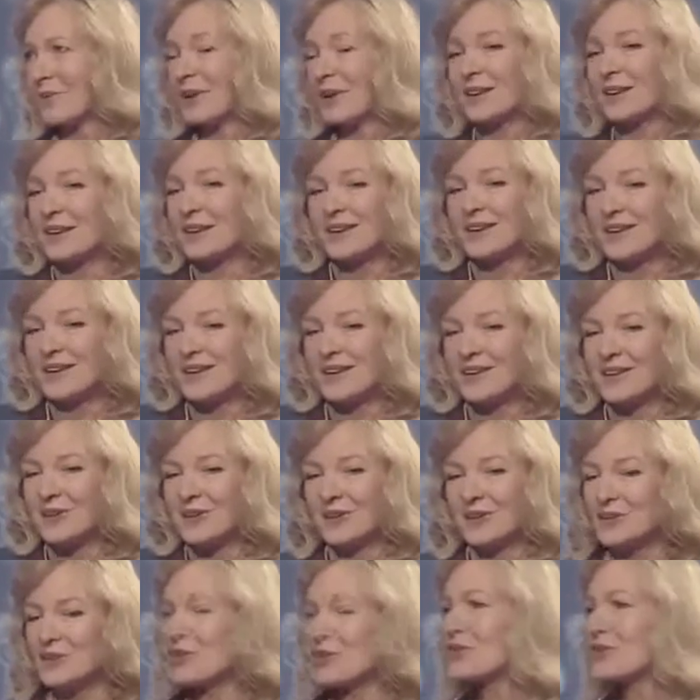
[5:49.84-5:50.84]
Well,
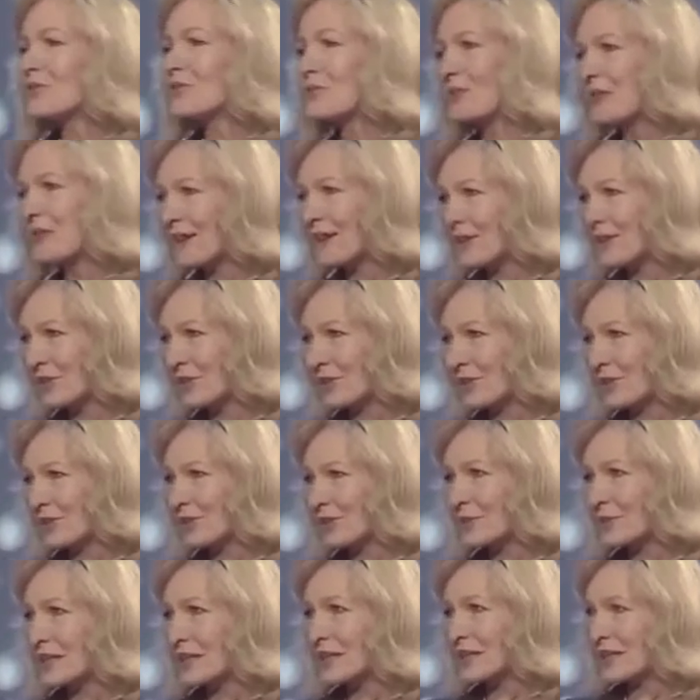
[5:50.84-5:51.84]
you know, she shouldn't be there in the
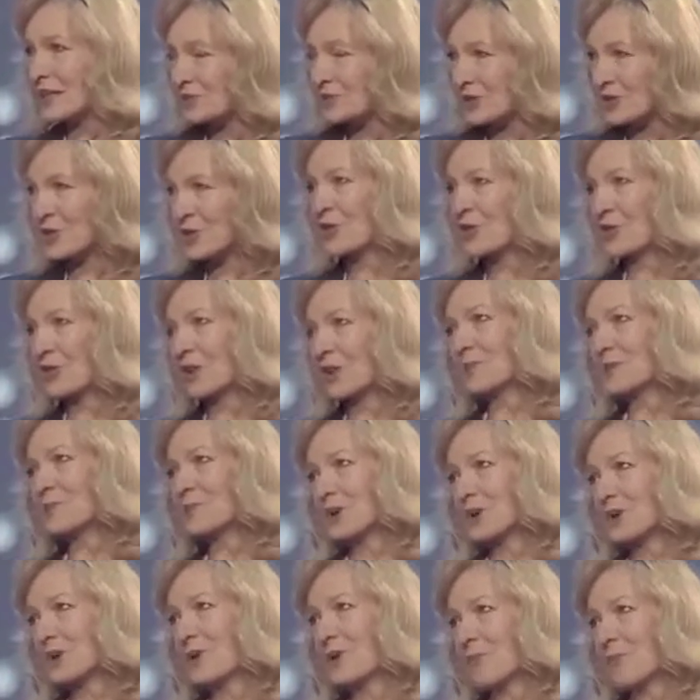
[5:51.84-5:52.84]
first place if she's not going to
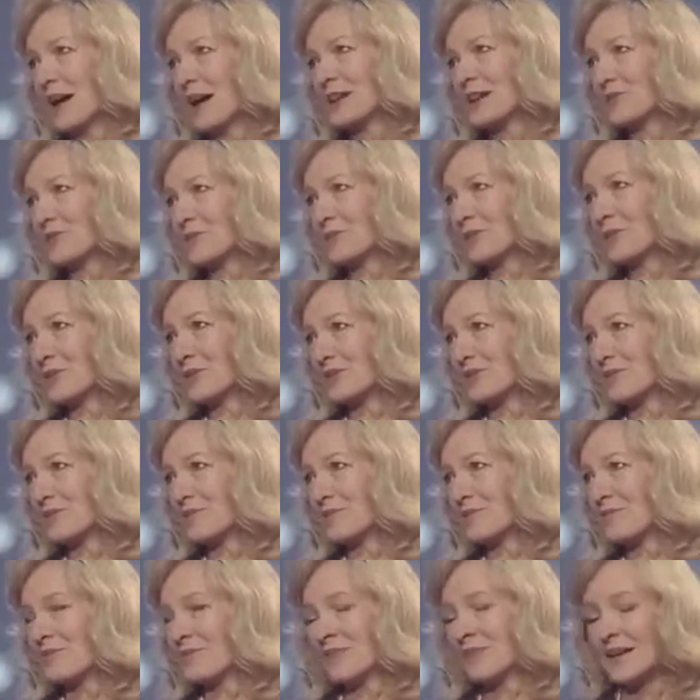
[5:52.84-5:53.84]
be a combative person.